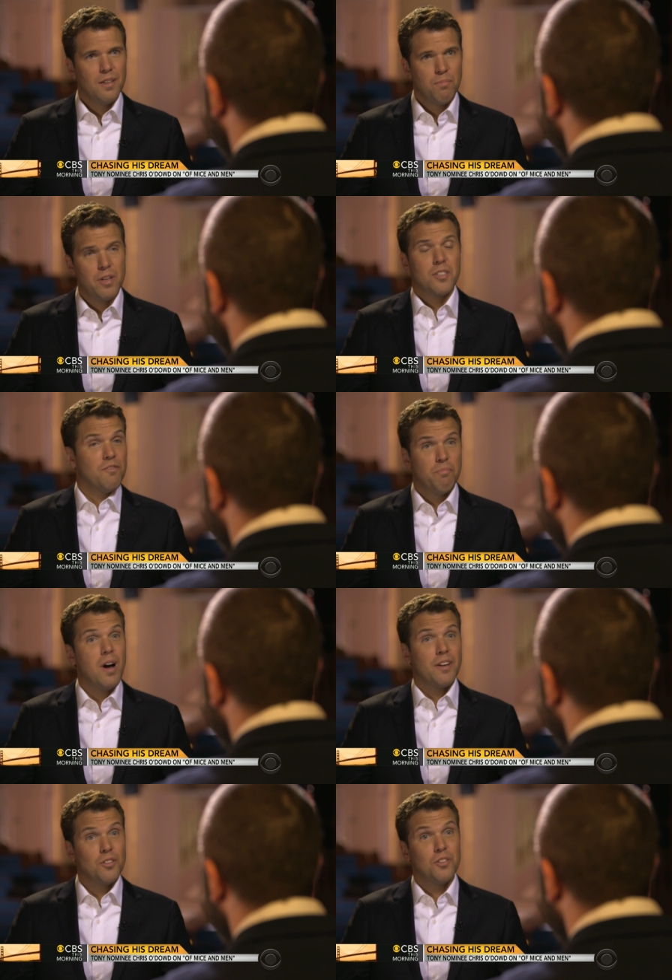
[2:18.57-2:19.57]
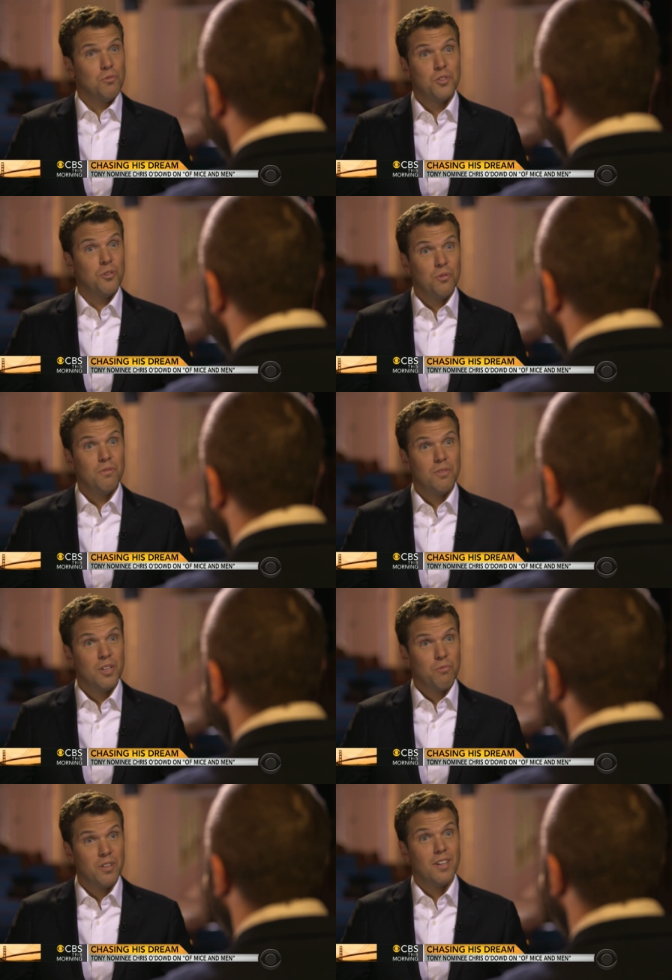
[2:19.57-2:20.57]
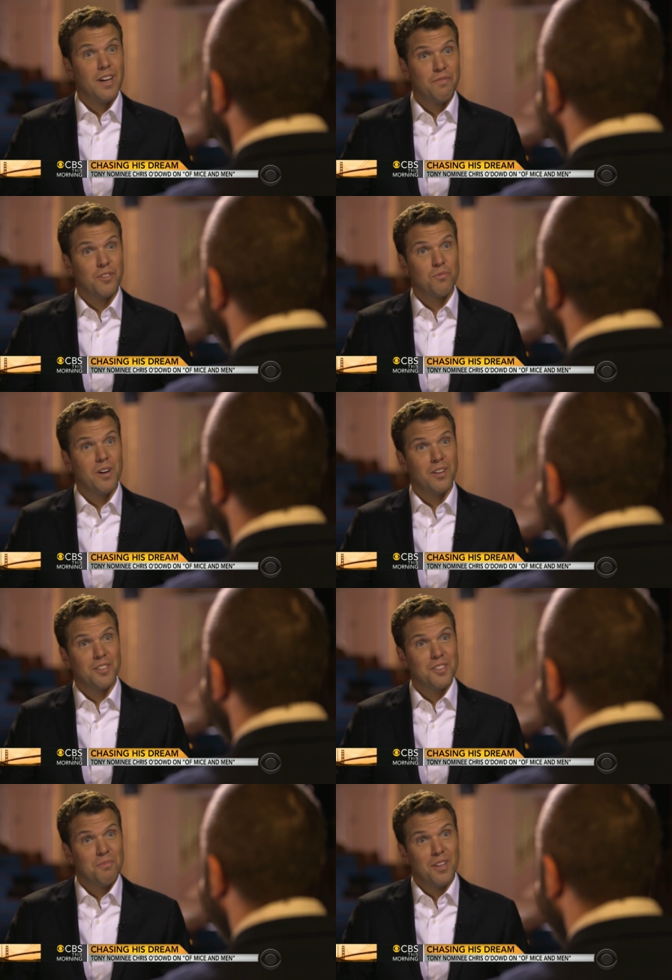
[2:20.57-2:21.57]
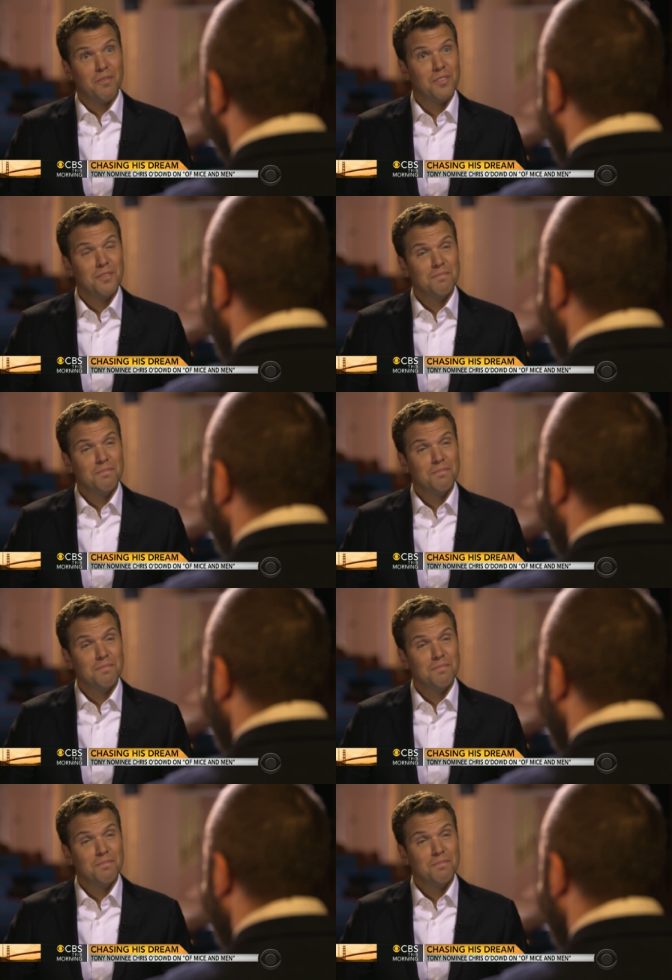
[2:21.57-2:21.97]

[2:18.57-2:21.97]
must have bonded you two in real life as well on some level.